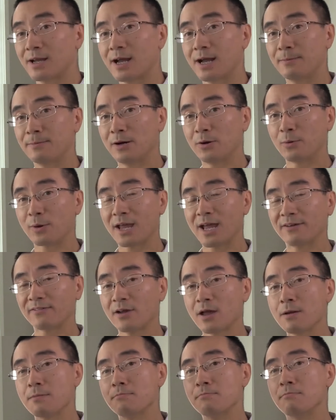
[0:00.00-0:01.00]
How about we
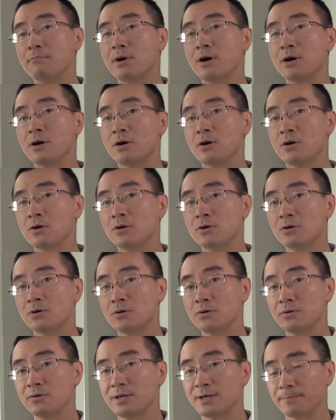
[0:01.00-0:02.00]
have
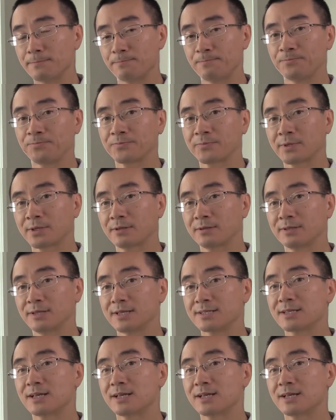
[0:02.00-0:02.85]
modem? That